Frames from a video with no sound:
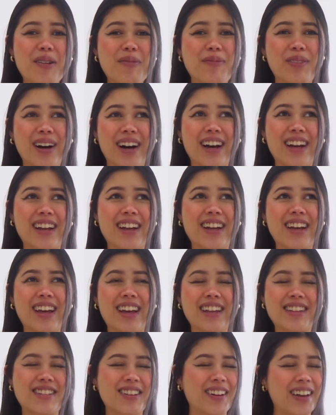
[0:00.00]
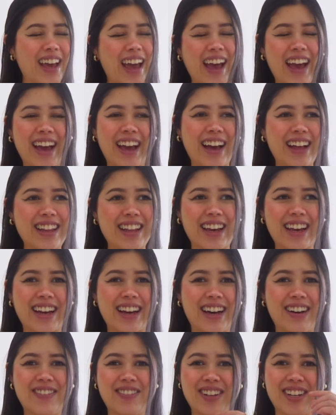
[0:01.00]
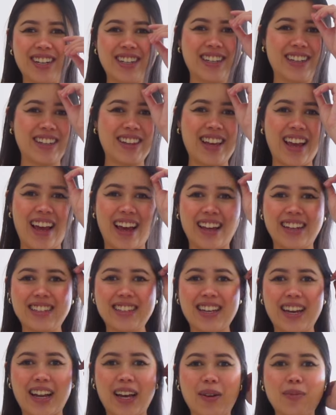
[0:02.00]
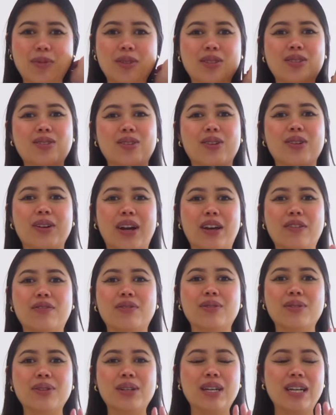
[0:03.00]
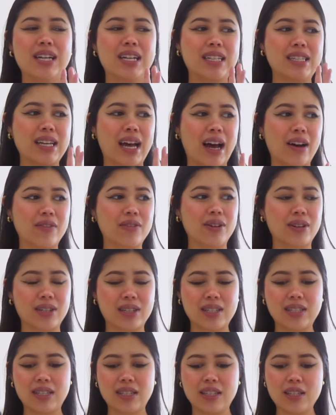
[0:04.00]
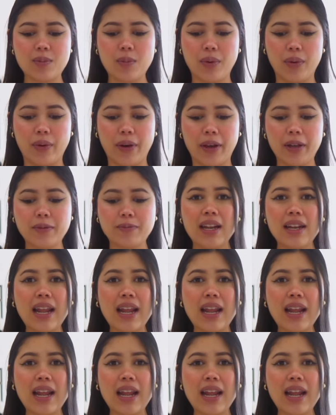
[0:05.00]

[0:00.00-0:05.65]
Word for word: but it's okay like we're near the end and I'm just so grateful to have gotten to this point.